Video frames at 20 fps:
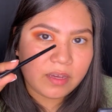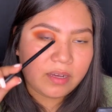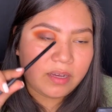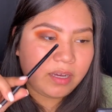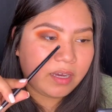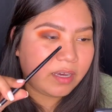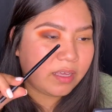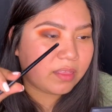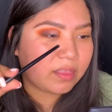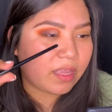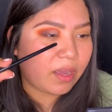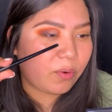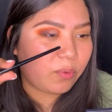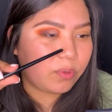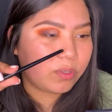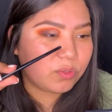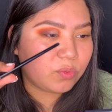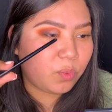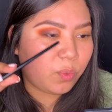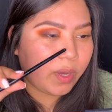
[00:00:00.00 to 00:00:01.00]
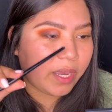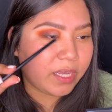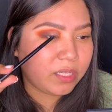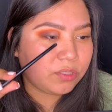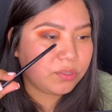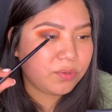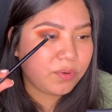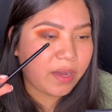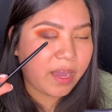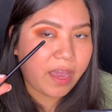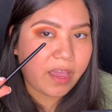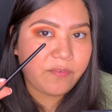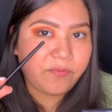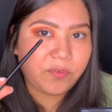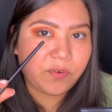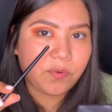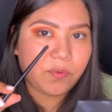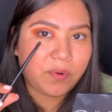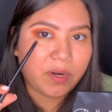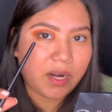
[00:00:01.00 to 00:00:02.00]
cut that was way too high
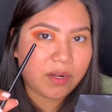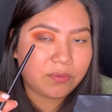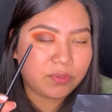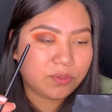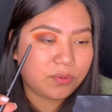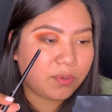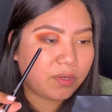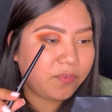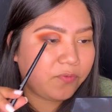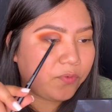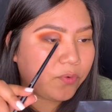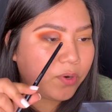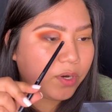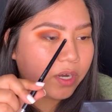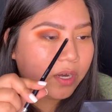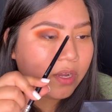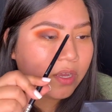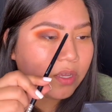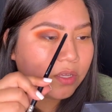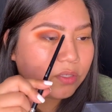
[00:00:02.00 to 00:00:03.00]
for what I was going for.